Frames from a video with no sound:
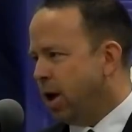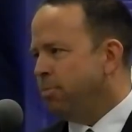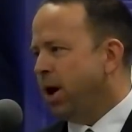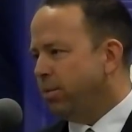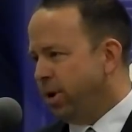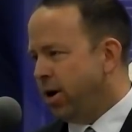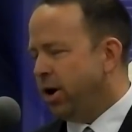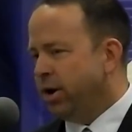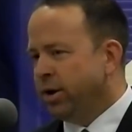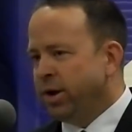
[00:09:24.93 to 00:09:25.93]
I'm Mike
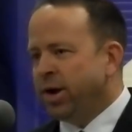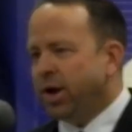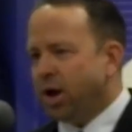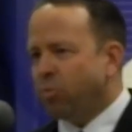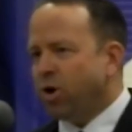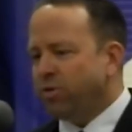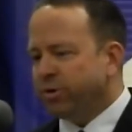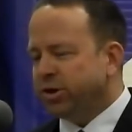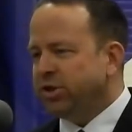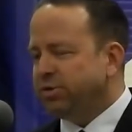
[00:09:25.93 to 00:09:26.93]
Berry, and I'm running
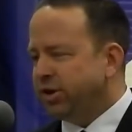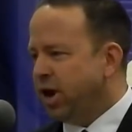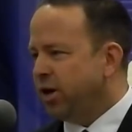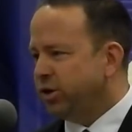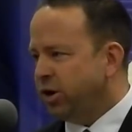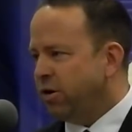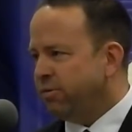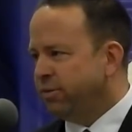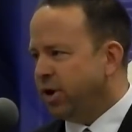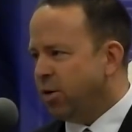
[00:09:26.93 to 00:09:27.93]
for Stevens County
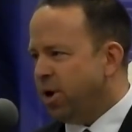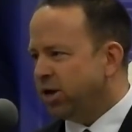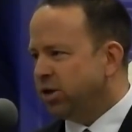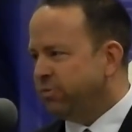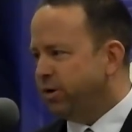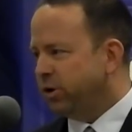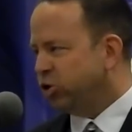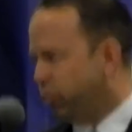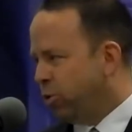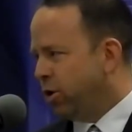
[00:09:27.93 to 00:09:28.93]
Sheriff, and I'm asking for your
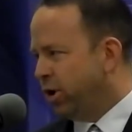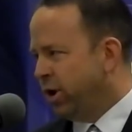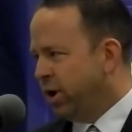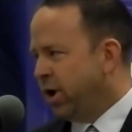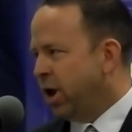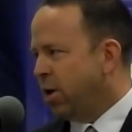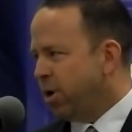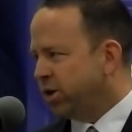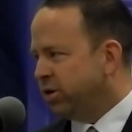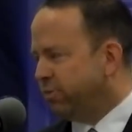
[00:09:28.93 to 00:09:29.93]
support, and
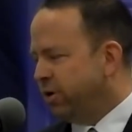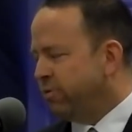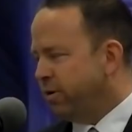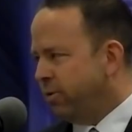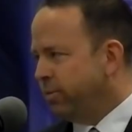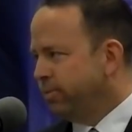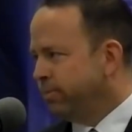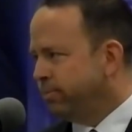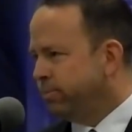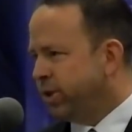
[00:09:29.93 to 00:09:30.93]
I'm asking for your vote.
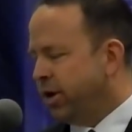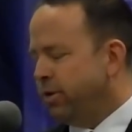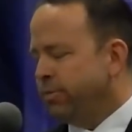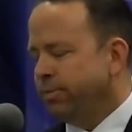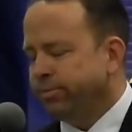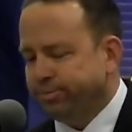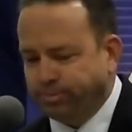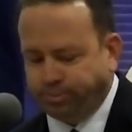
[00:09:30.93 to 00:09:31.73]
Thank you.